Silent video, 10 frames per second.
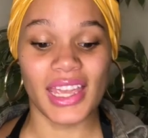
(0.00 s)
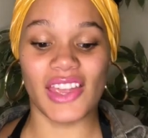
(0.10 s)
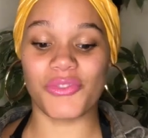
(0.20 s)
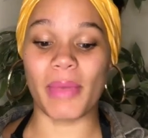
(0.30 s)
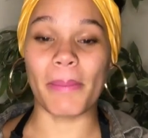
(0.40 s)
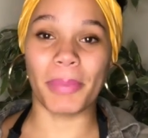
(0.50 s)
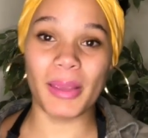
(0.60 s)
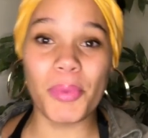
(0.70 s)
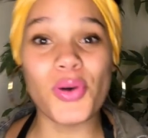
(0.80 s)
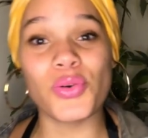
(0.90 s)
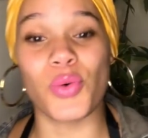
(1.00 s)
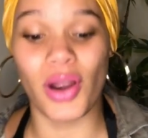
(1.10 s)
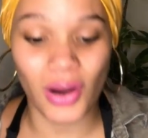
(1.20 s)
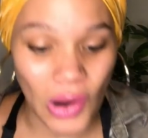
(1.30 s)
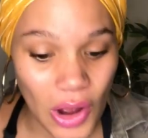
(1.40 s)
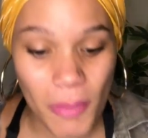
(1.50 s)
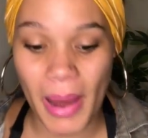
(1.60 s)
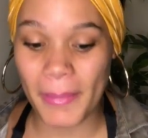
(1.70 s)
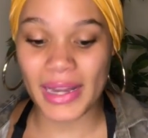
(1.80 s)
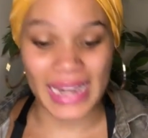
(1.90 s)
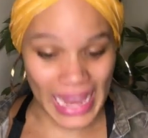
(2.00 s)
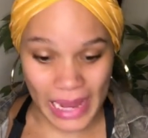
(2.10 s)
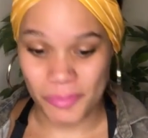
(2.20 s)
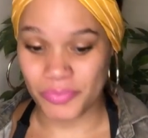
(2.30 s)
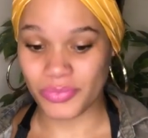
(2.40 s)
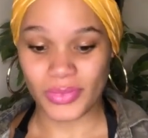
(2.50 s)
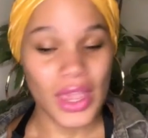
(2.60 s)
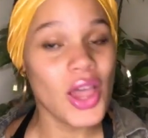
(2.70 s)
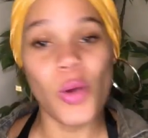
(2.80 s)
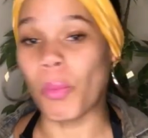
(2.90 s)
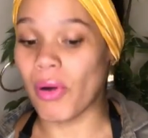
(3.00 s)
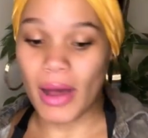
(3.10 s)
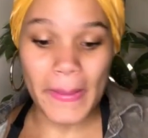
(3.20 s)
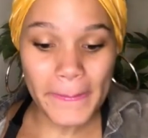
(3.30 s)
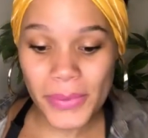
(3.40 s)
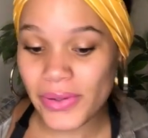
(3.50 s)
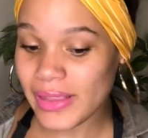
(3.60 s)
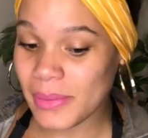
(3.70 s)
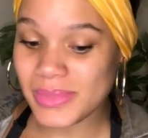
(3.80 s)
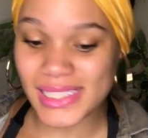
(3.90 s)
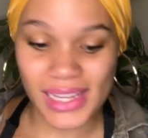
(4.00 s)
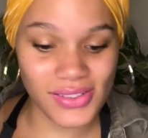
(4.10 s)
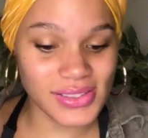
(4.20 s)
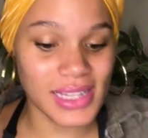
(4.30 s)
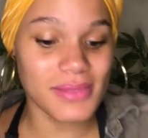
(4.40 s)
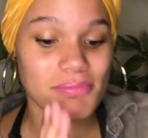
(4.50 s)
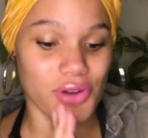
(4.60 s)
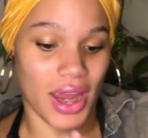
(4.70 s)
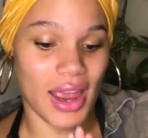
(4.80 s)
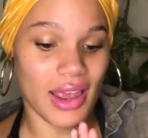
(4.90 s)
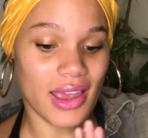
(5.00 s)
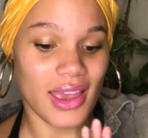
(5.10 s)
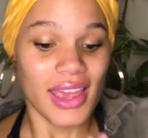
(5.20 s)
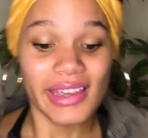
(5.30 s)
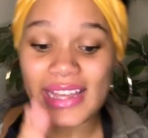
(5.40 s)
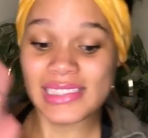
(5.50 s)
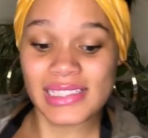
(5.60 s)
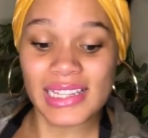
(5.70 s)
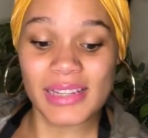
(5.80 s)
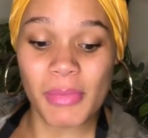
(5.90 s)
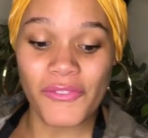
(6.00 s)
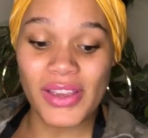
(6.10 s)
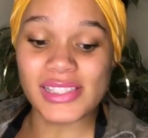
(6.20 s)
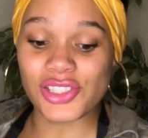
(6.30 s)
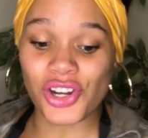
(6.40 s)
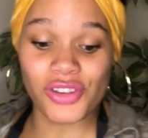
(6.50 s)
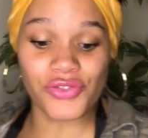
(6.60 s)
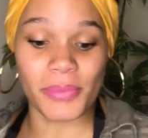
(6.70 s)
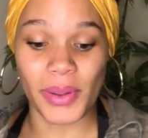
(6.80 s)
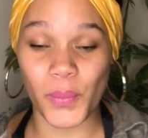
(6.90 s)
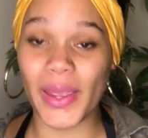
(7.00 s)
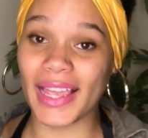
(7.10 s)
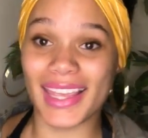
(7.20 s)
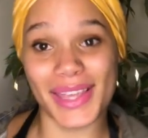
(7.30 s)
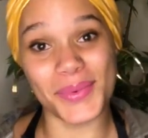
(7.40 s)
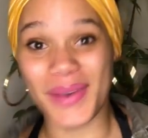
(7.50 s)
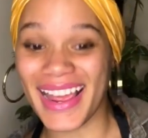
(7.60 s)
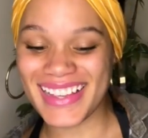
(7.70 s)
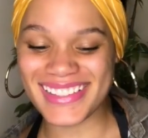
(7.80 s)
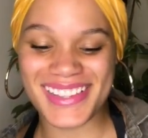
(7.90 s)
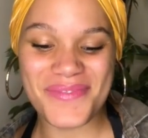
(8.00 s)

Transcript: If my people who are called by my name will humble themselves and pray and seek my face and turn from their wicked ways,